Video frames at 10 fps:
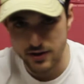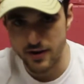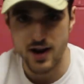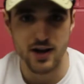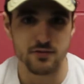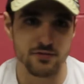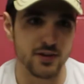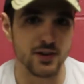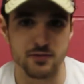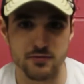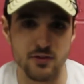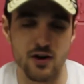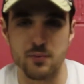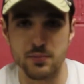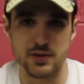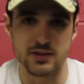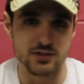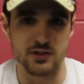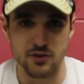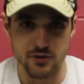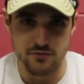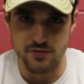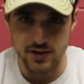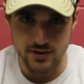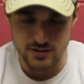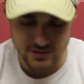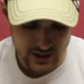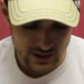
Your hat, feet, armpits, you know, your fingers.